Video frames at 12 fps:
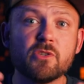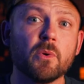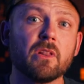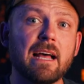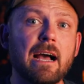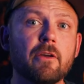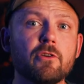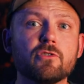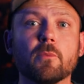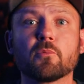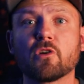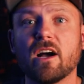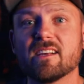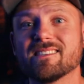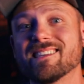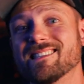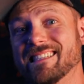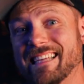to allow you to
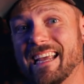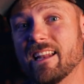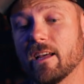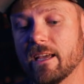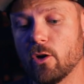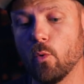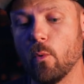process data in a